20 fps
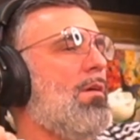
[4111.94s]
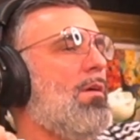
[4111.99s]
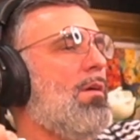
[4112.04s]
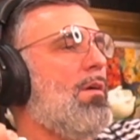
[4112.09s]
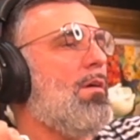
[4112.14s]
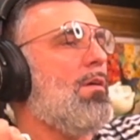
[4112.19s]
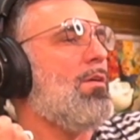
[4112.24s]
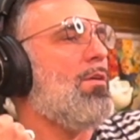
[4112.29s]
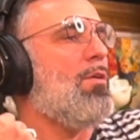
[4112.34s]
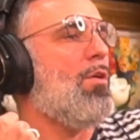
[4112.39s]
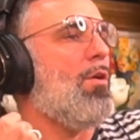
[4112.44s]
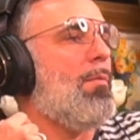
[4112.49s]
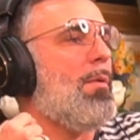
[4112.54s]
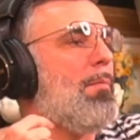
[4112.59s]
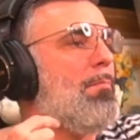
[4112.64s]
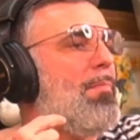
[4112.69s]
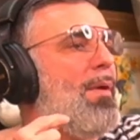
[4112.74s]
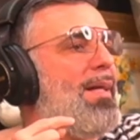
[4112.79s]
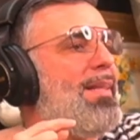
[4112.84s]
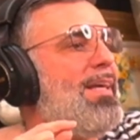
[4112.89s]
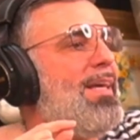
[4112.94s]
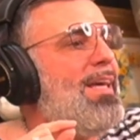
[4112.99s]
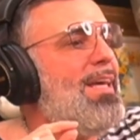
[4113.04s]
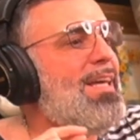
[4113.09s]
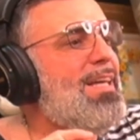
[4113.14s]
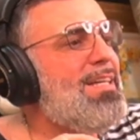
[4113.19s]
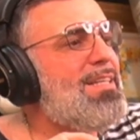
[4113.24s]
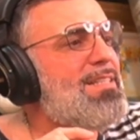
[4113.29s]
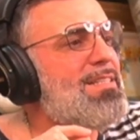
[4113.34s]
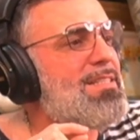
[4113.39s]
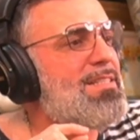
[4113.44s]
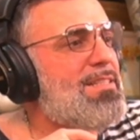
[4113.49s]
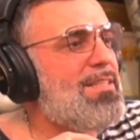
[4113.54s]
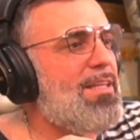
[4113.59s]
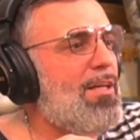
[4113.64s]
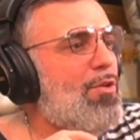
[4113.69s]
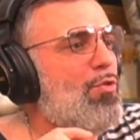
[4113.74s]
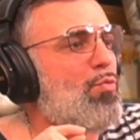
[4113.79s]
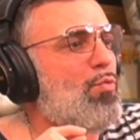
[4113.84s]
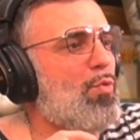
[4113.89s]
You know what I mean? But here's
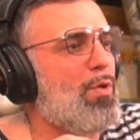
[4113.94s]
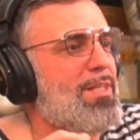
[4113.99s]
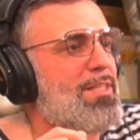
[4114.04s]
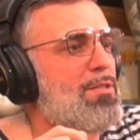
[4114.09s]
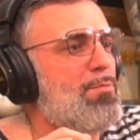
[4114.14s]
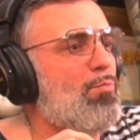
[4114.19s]
the twist.